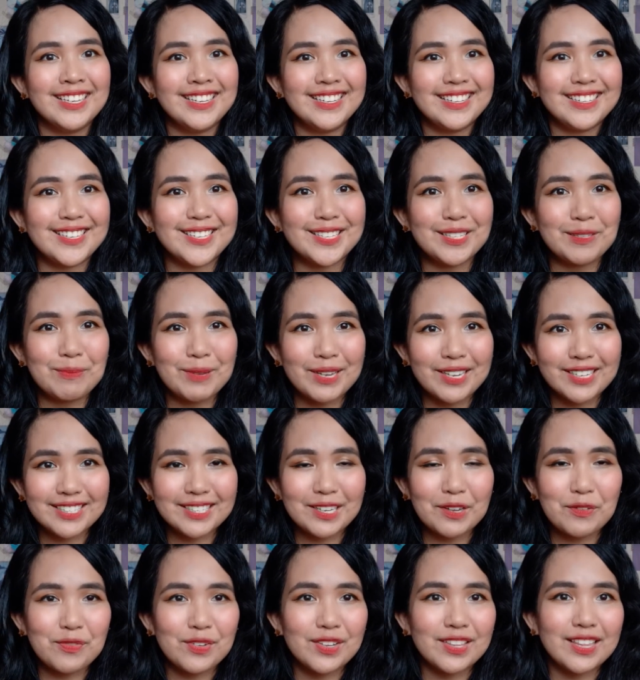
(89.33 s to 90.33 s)
just because
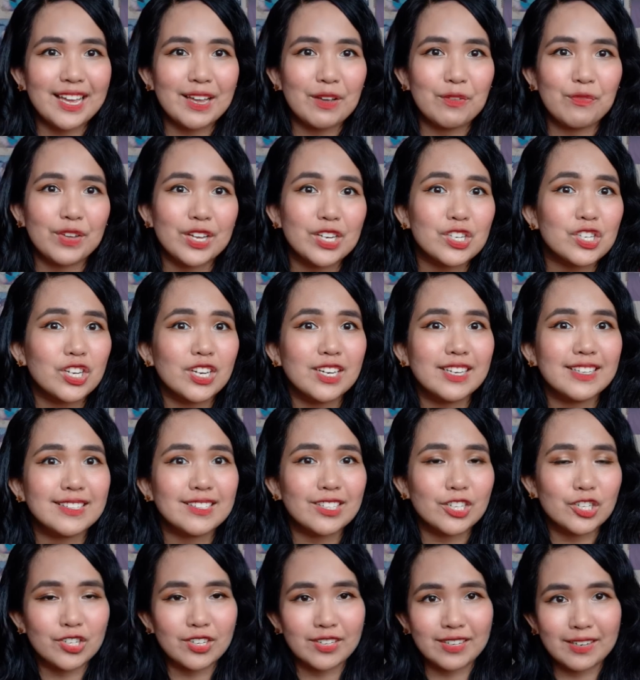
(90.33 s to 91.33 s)
I feel like fiction is
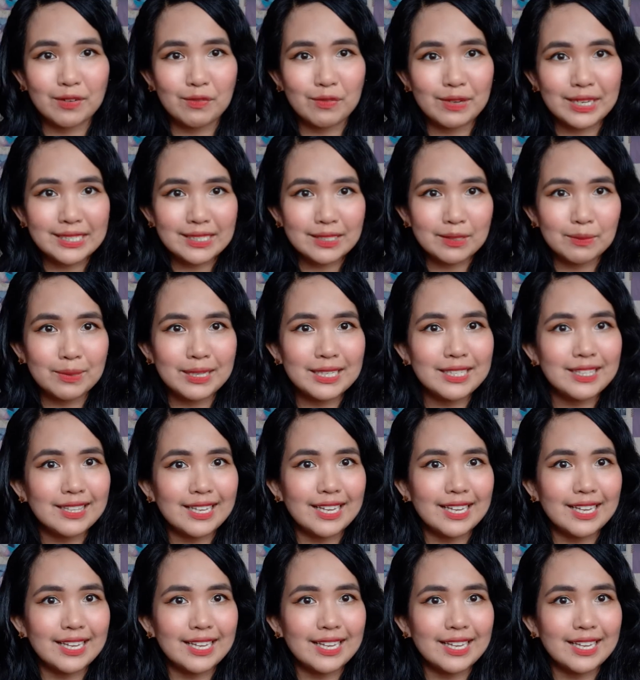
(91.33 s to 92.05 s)
such an investment,